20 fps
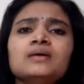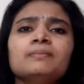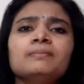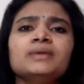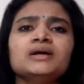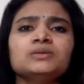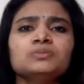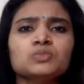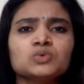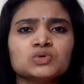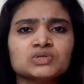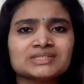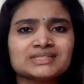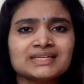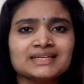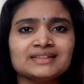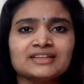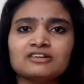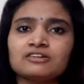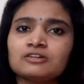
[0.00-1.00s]
but
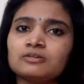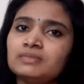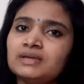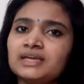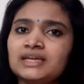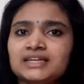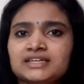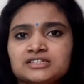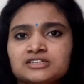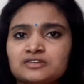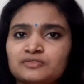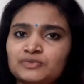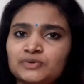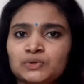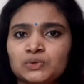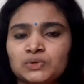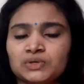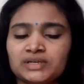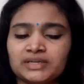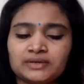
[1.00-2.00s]
mostly there will be
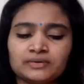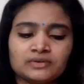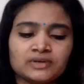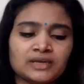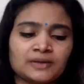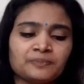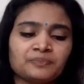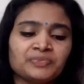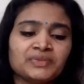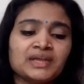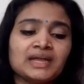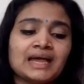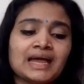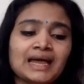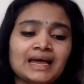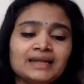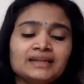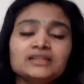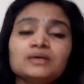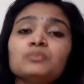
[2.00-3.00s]
interview only. Okay,
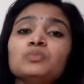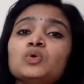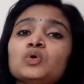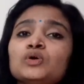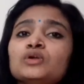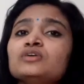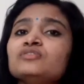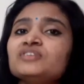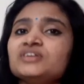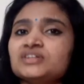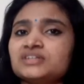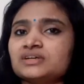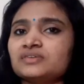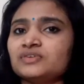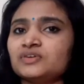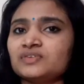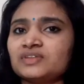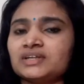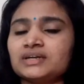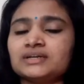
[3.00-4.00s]
and the mode of
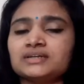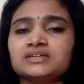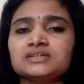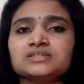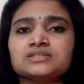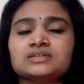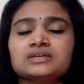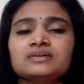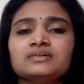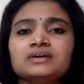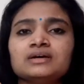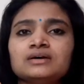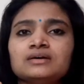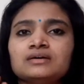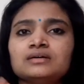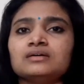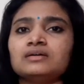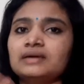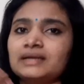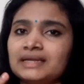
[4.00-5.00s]
interview, whether it is
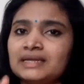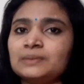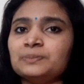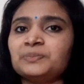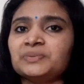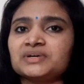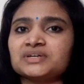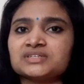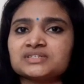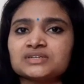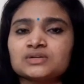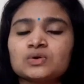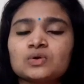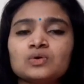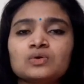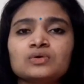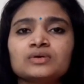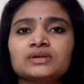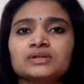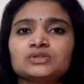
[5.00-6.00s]
in person
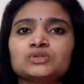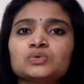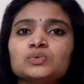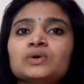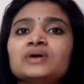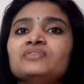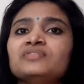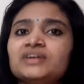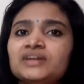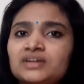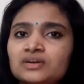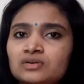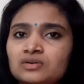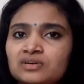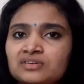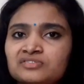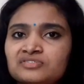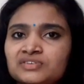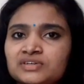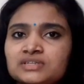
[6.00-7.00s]
or through a video
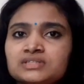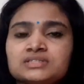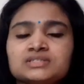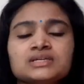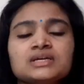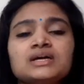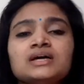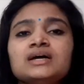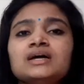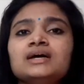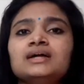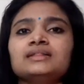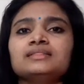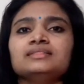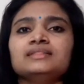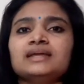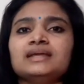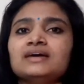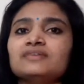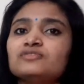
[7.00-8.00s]
conference.
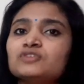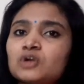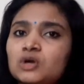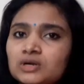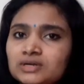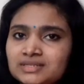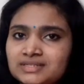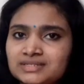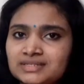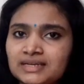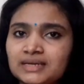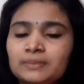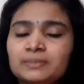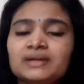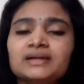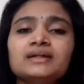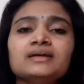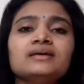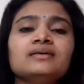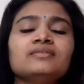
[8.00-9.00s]
They have not said,
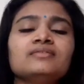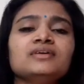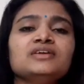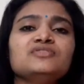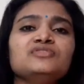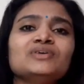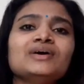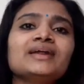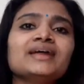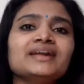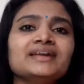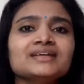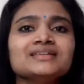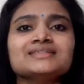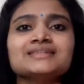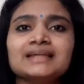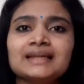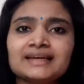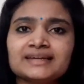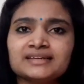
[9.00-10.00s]
but if you are
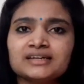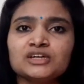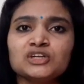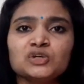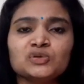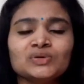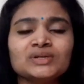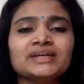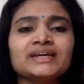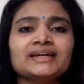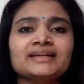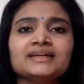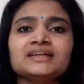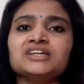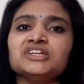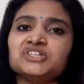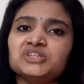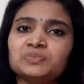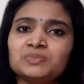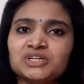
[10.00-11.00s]
getting selected, you will get an
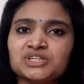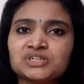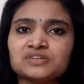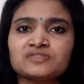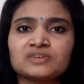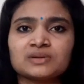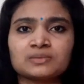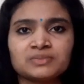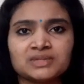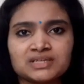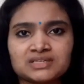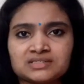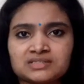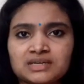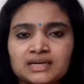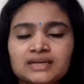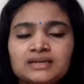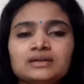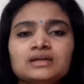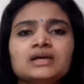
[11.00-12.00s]
intimation from their
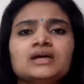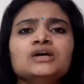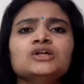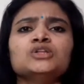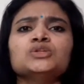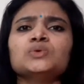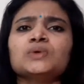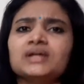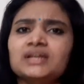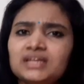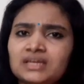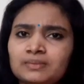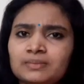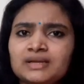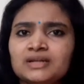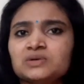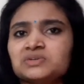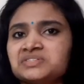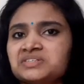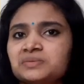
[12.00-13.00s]
side through an
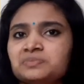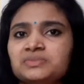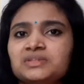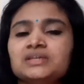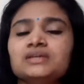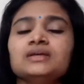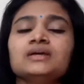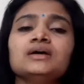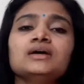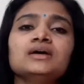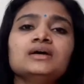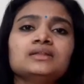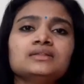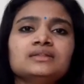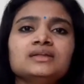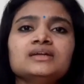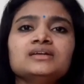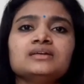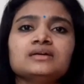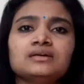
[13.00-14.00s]
email or something
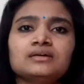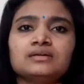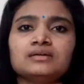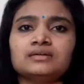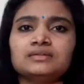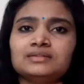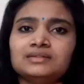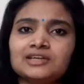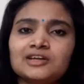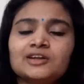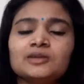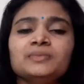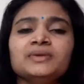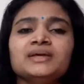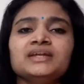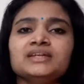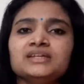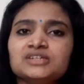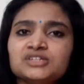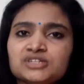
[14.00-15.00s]
that there will be
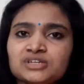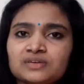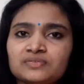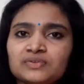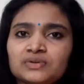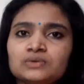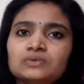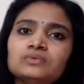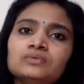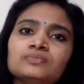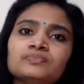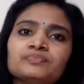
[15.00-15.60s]
an interview,